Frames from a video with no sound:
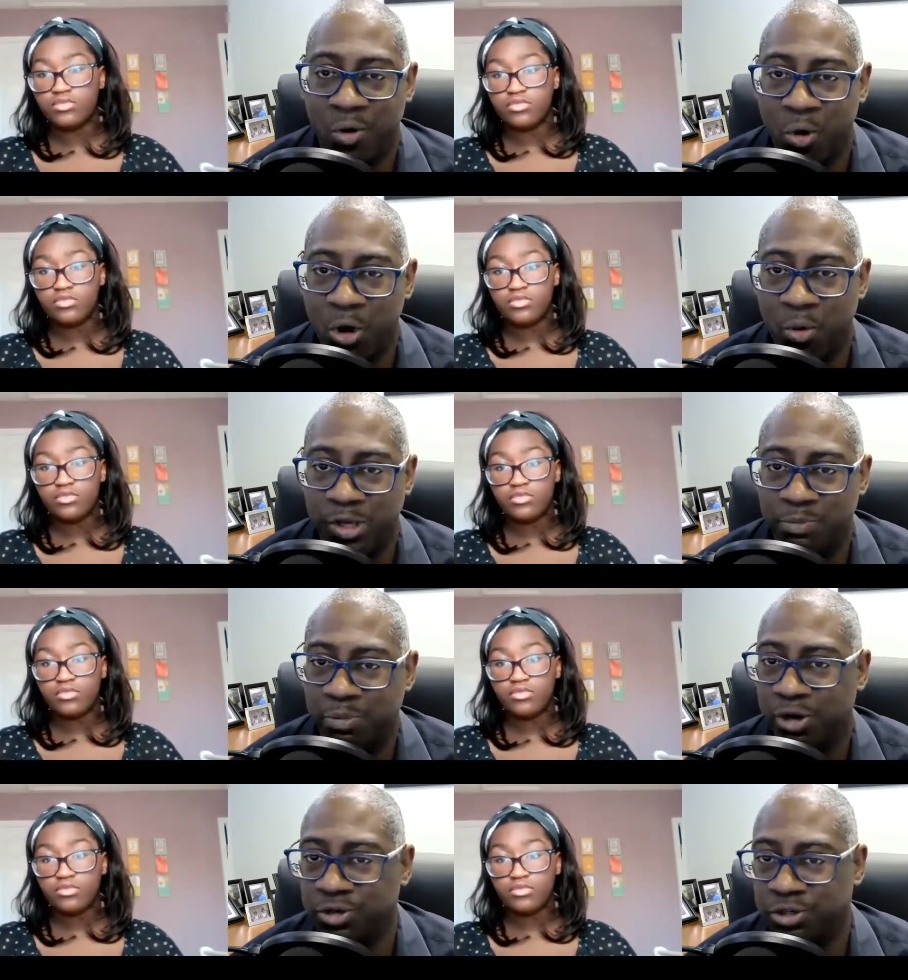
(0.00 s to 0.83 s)
Speaker 1: always
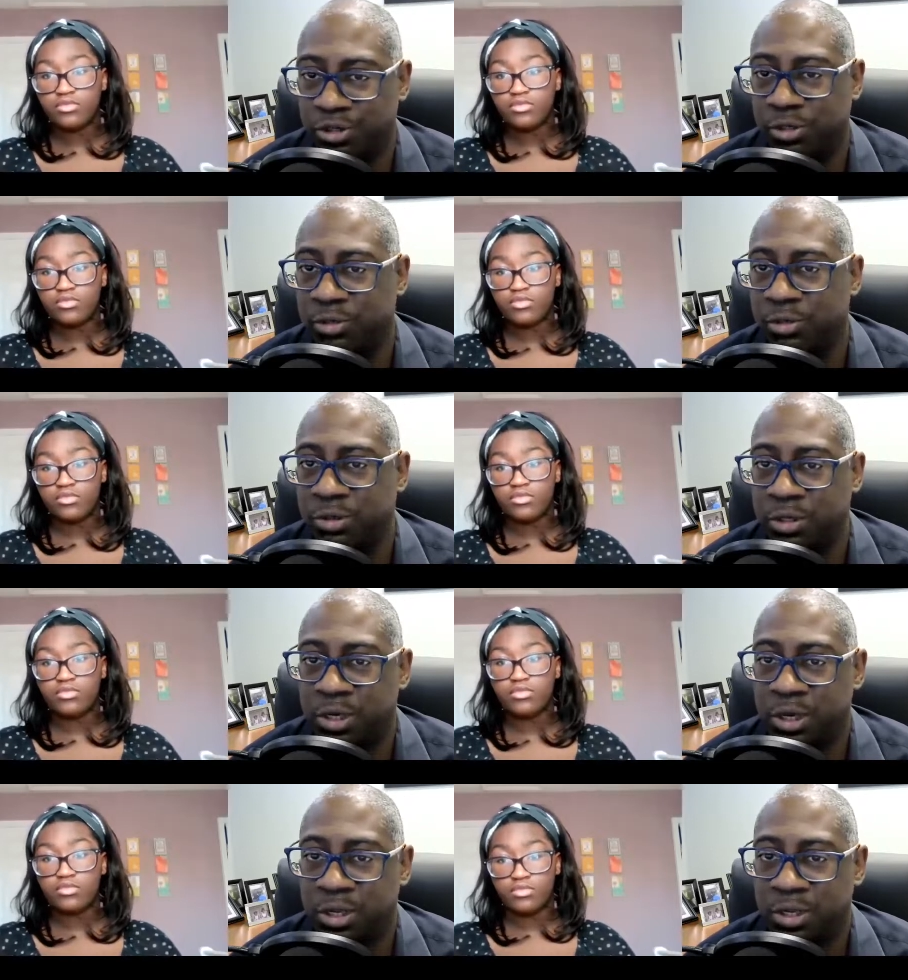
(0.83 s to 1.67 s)
personal.
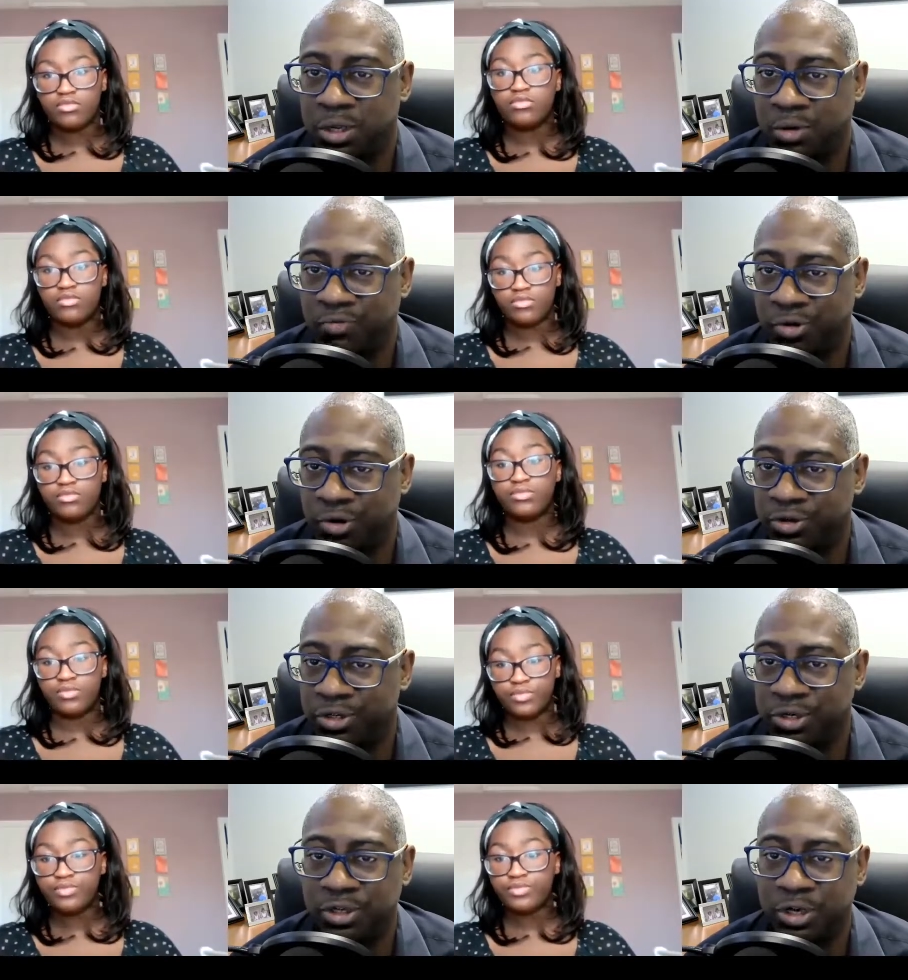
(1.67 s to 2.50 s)
Your
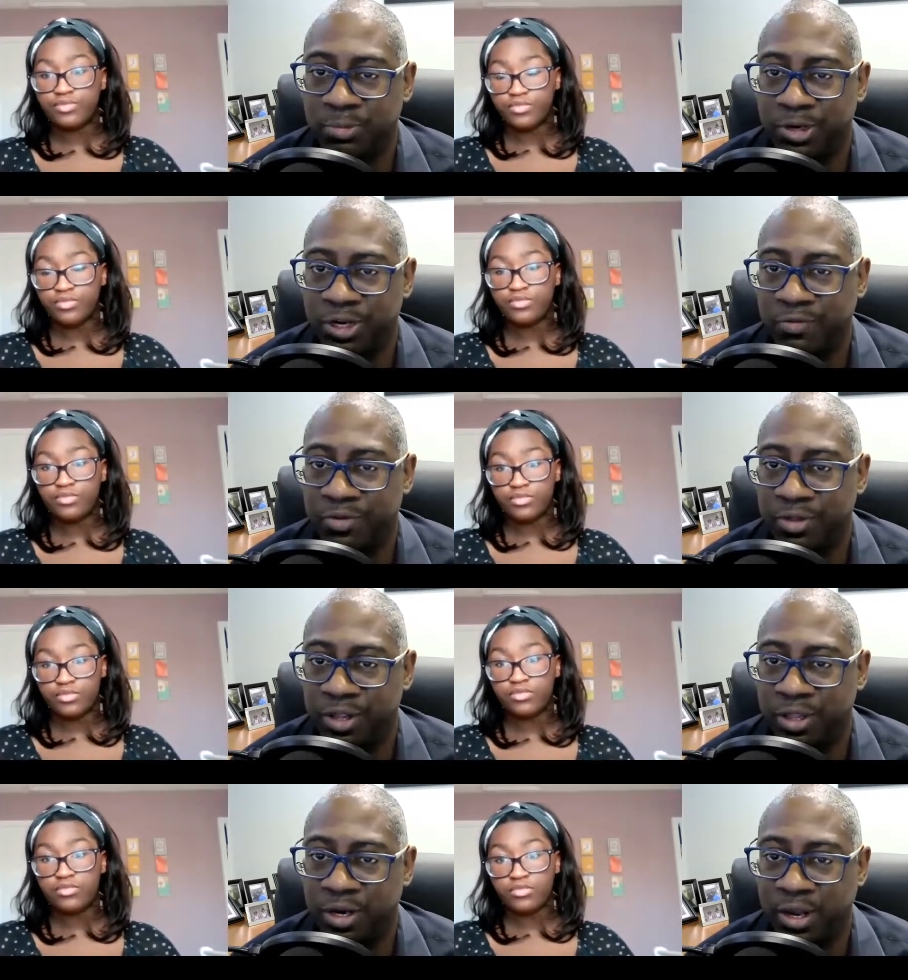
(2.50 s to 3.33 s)
version is going to be different
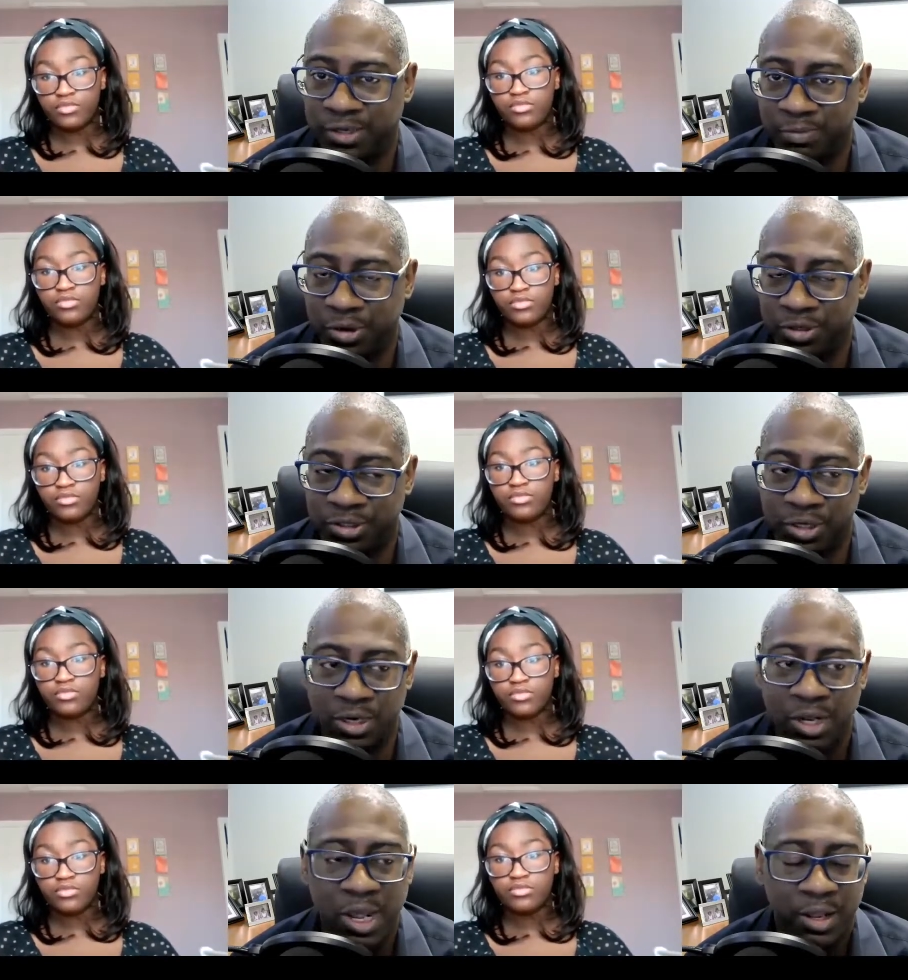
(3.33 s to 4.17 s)
than the next person.